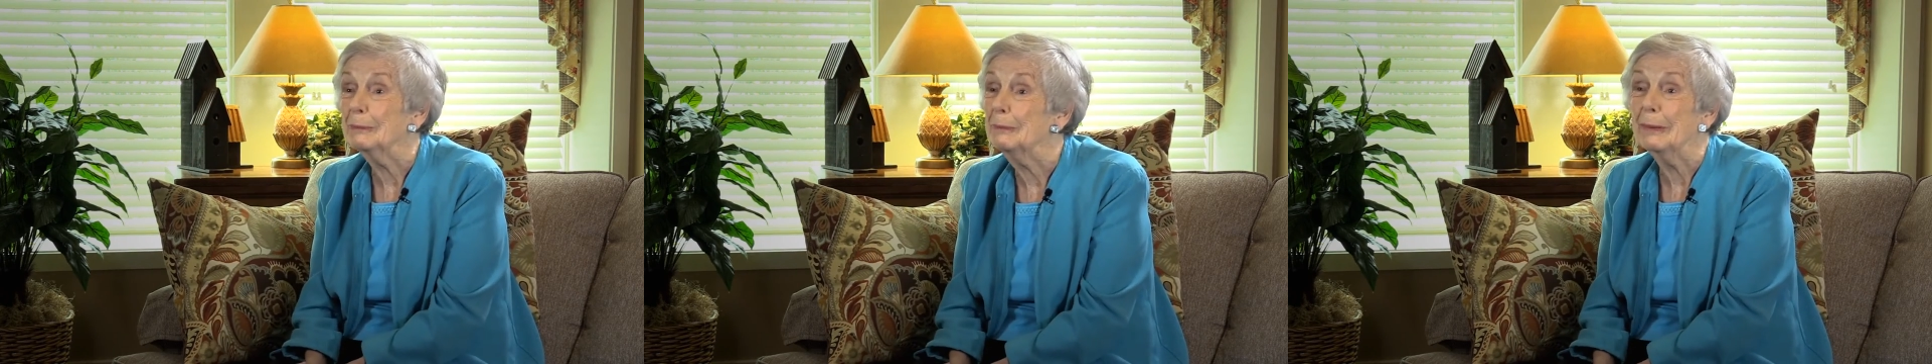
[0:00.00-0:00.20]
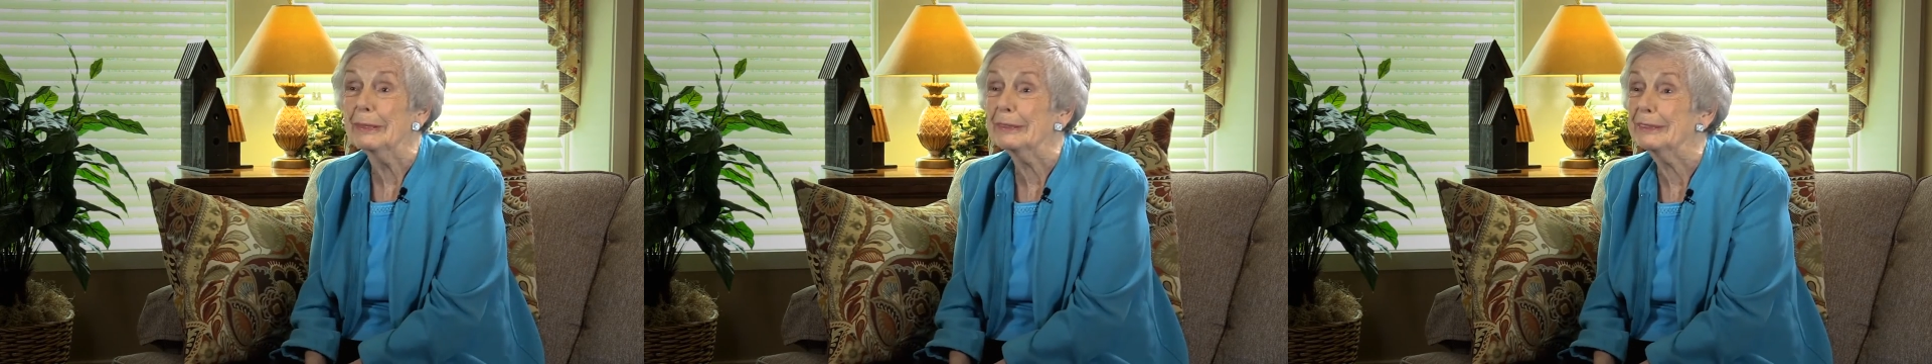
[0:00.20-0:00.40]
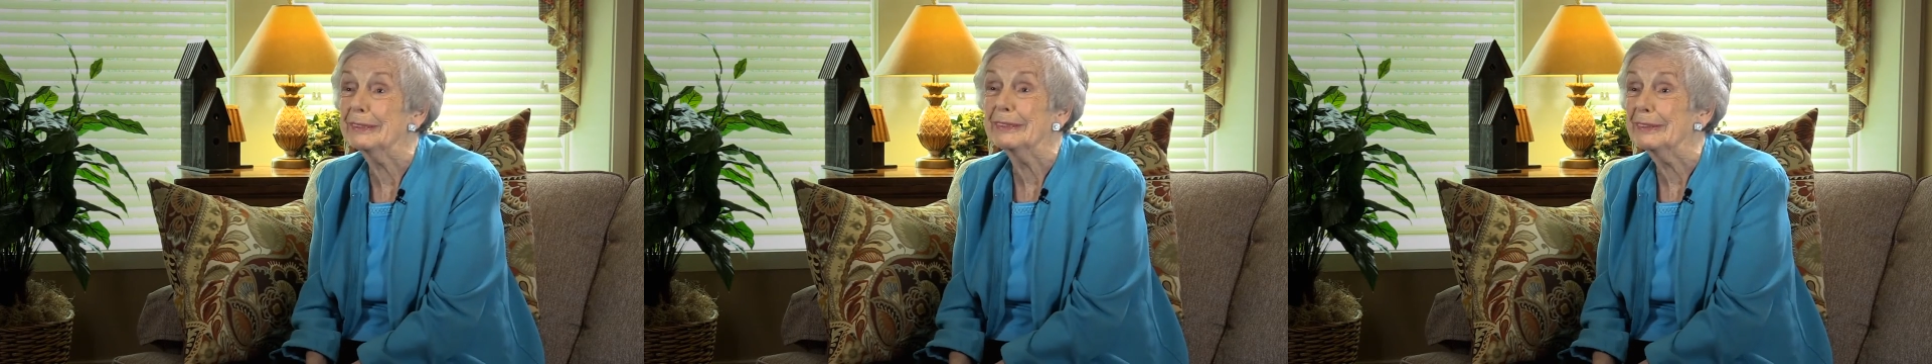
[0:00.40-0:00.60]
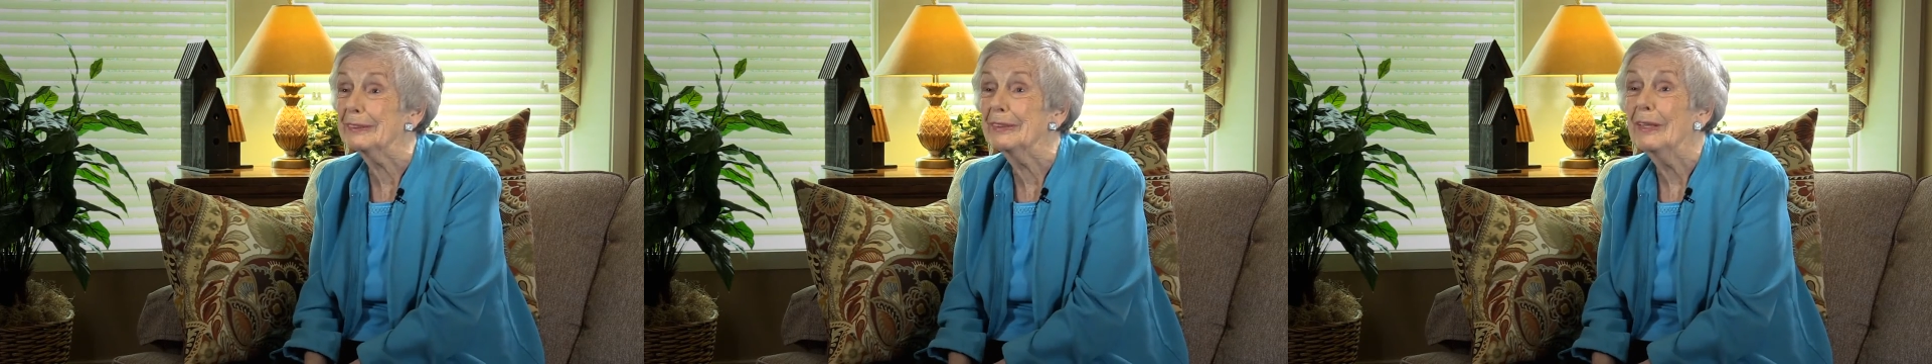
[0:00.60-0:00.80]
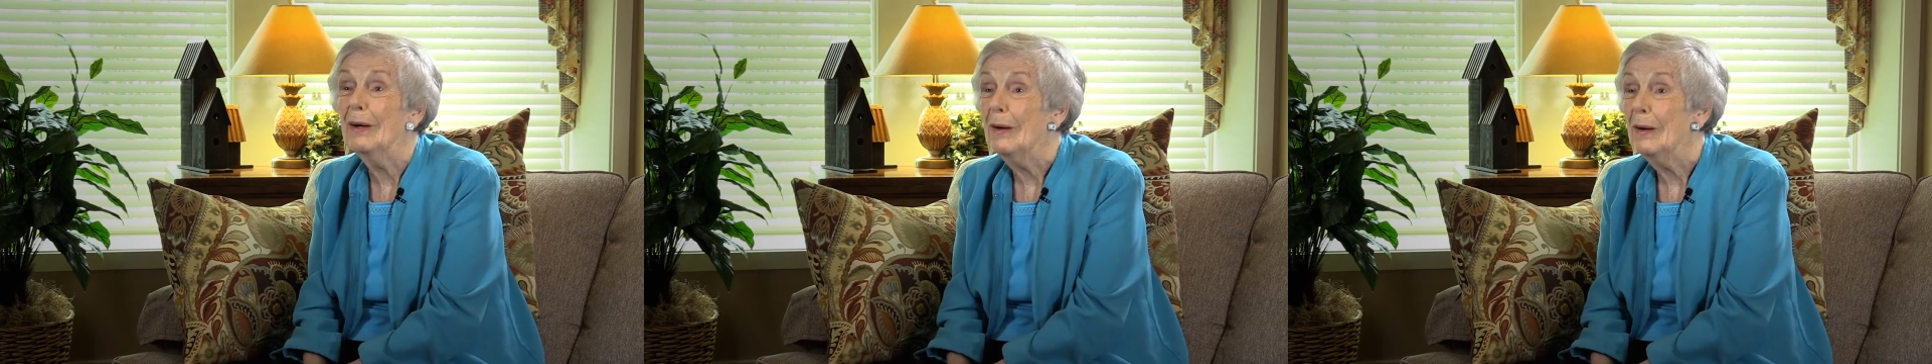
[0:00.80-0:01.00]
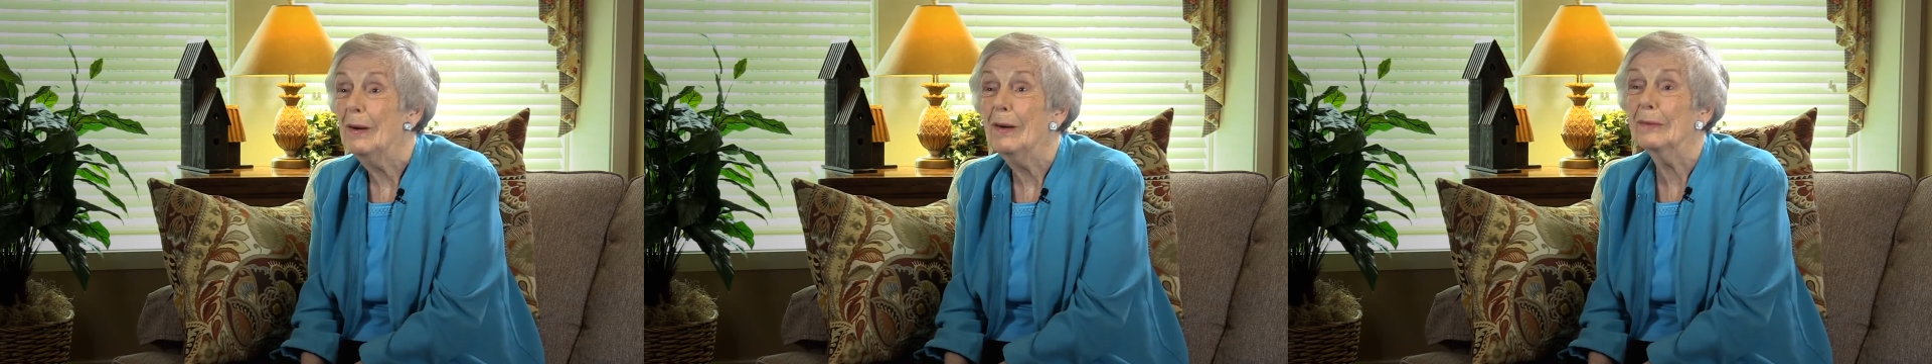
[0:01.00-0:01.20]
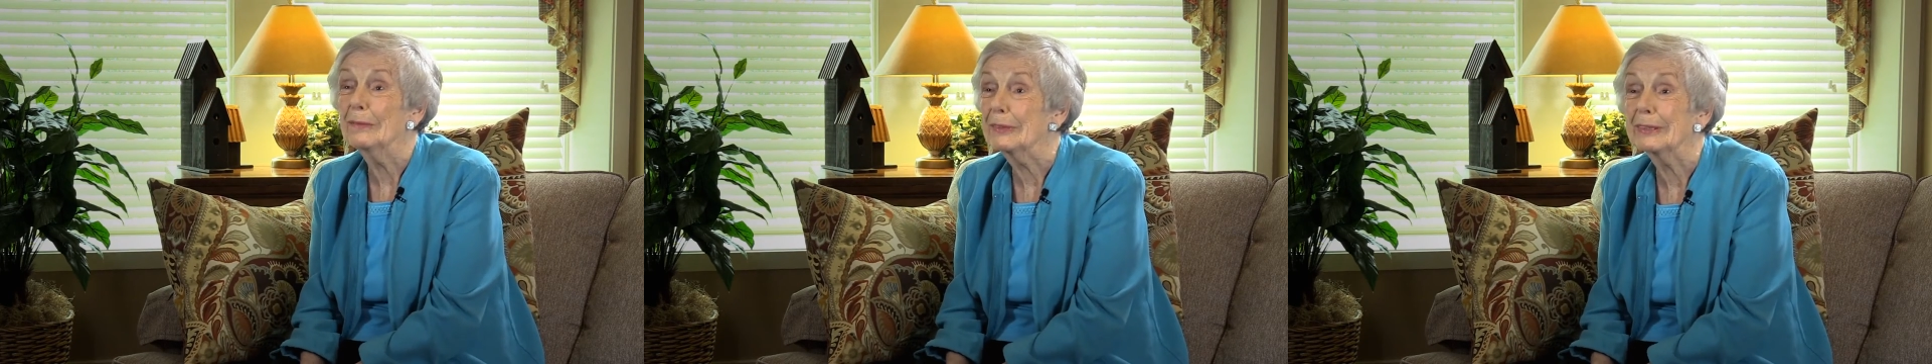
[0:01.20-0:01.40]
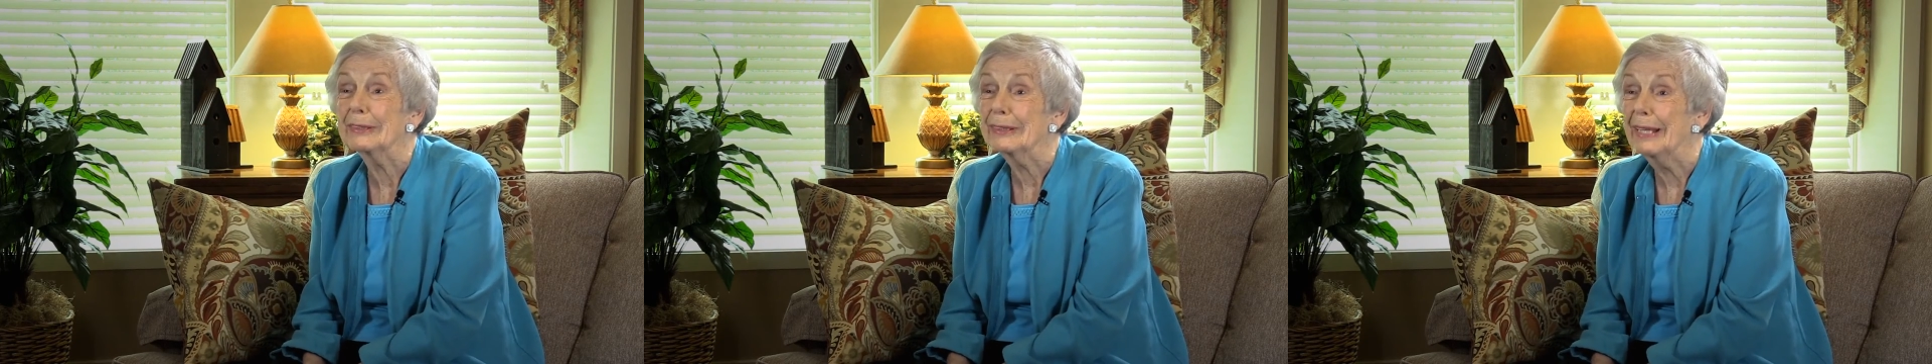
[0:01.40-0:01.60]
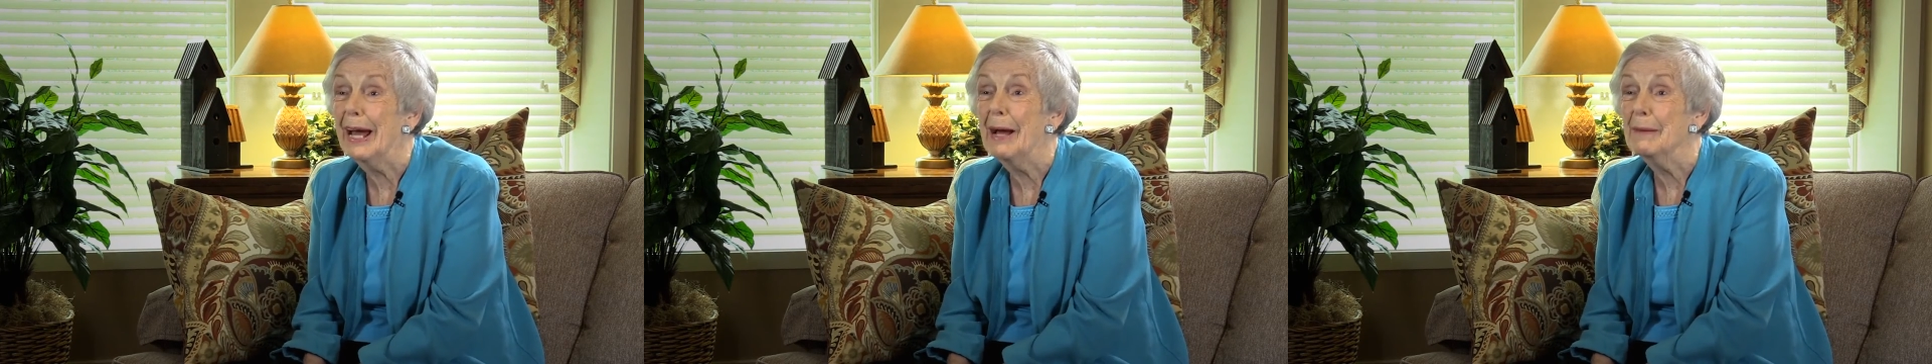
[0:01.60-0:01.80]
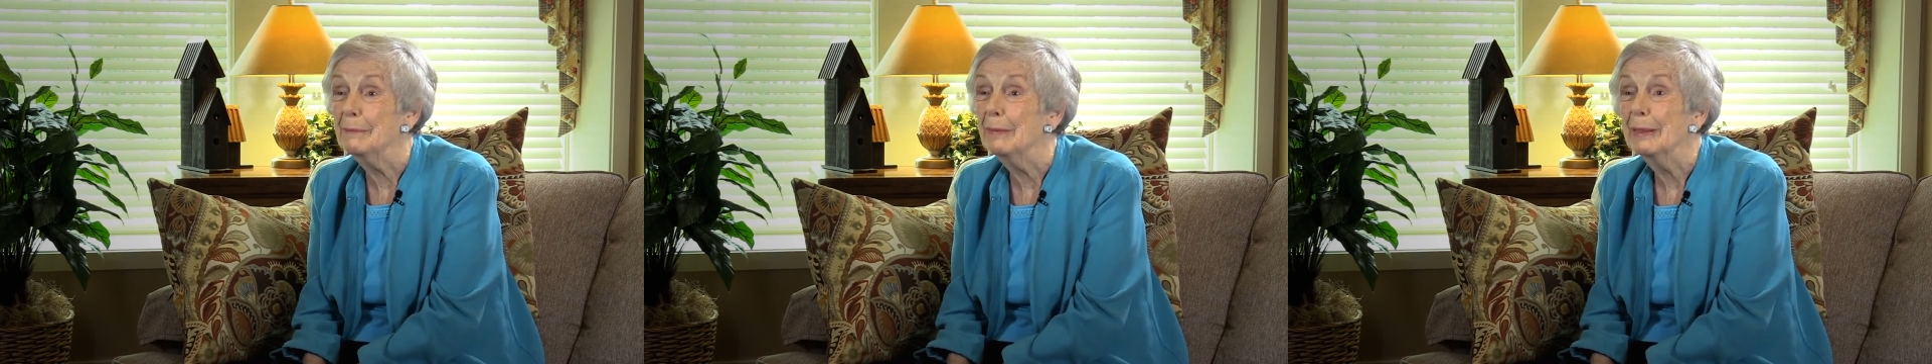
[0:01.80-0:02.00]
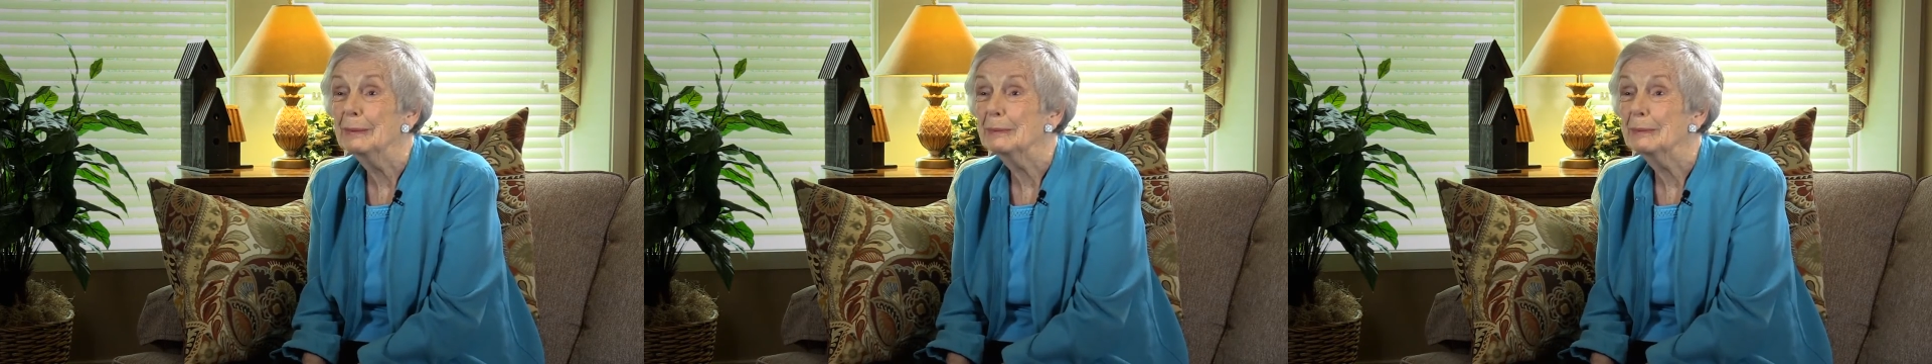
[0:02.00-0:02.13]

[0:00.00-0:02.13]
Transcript: buses all the time.